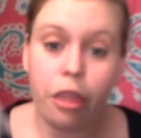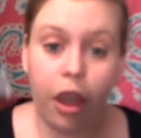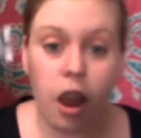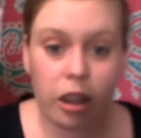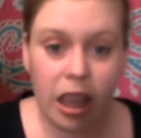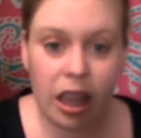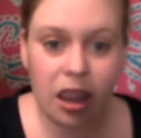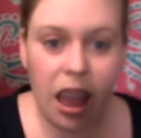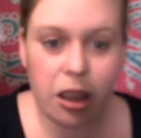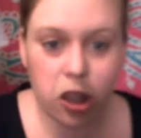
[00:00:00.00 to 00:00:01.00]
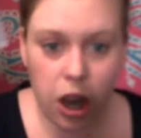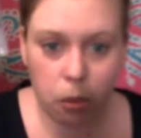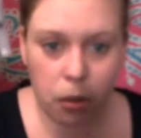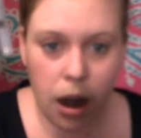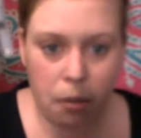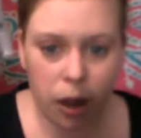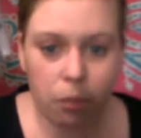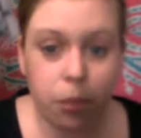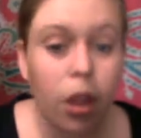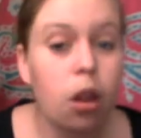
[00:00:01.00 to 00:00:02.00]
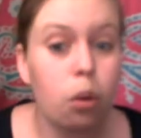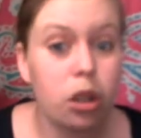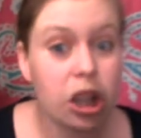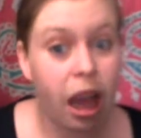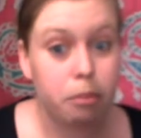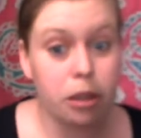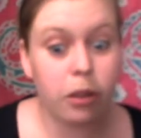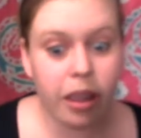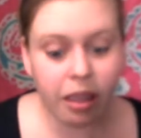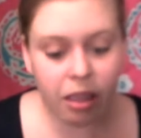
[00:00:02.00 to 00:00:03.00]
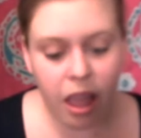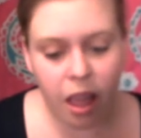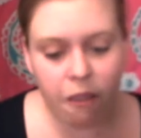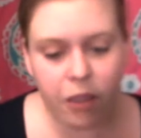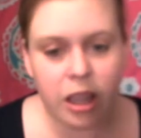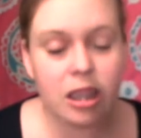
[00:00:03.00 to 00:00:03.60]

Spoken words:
the Hard Candy Eyeshadow Primer, which I absolutely love.